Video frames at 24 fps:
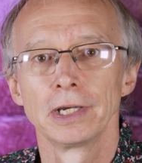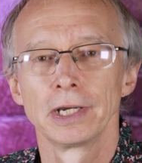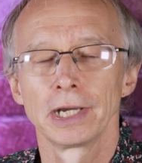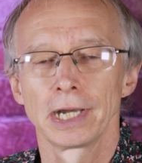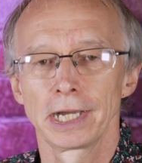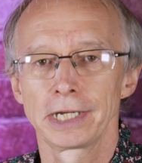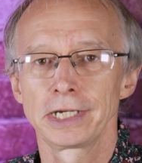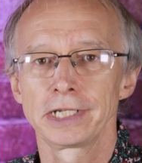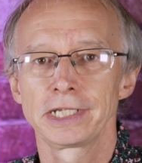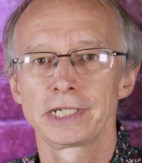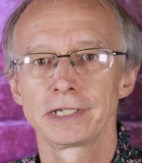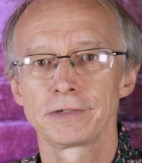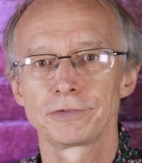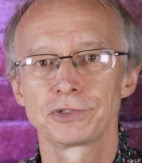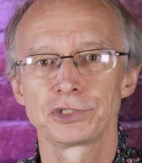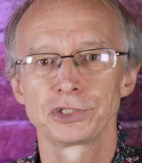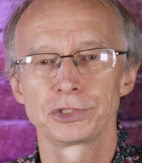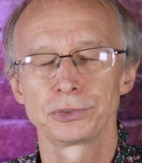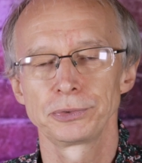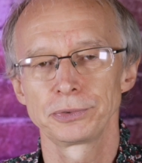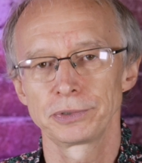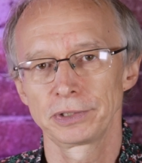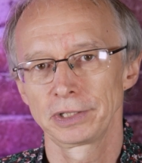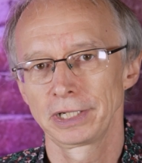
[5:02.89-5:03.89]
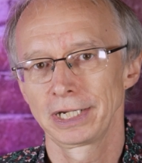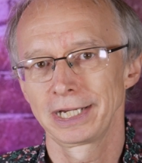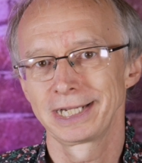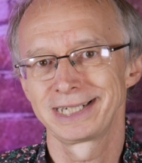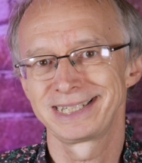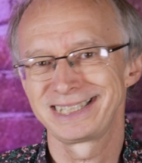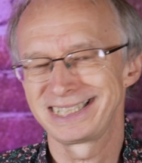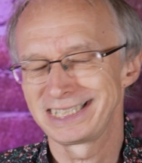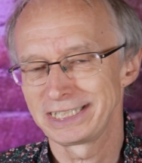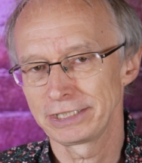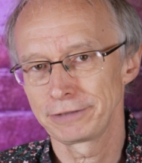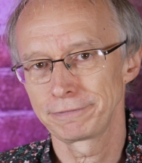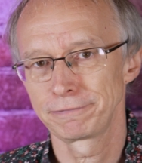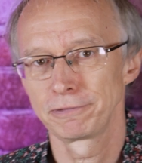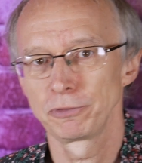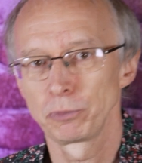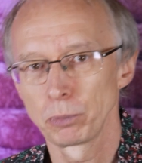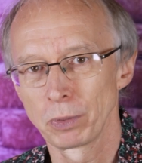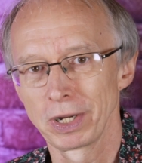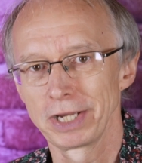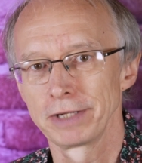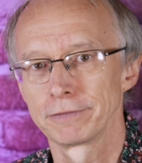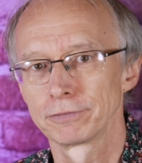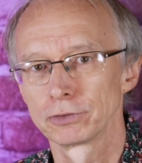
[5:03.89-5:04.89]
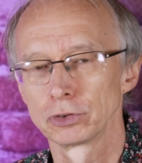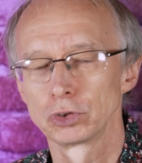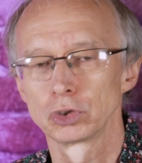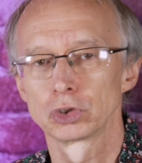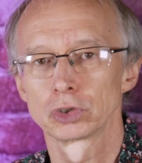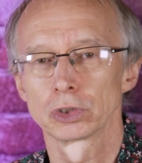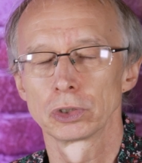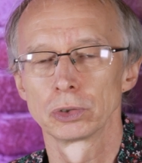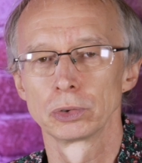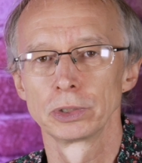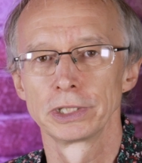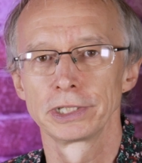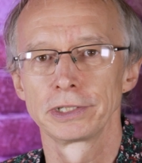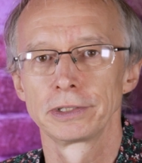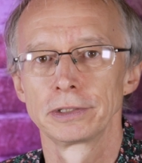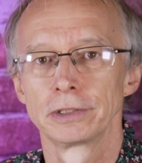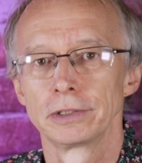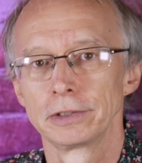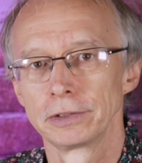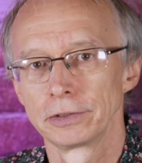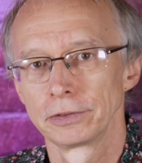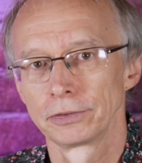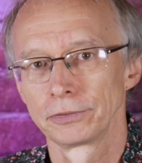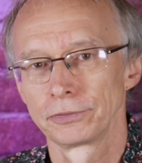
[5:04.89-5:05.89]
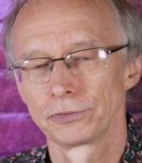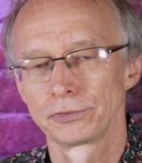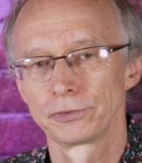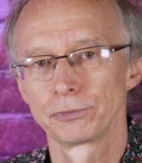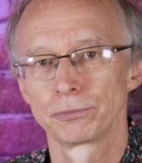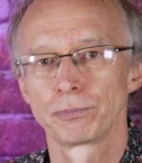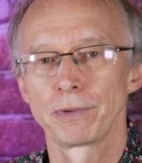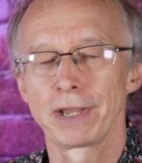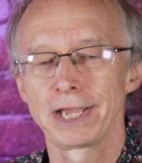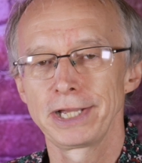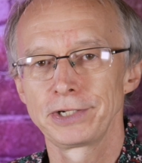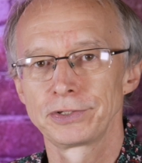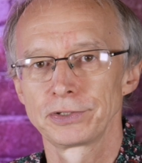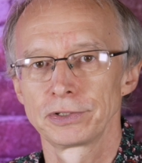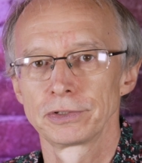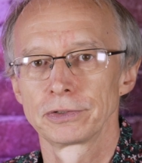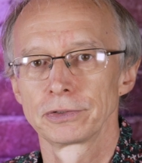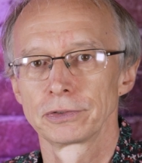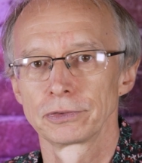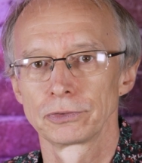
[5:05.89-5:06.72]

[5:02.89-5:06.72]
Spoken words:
and it gives you a different way of controlling the red,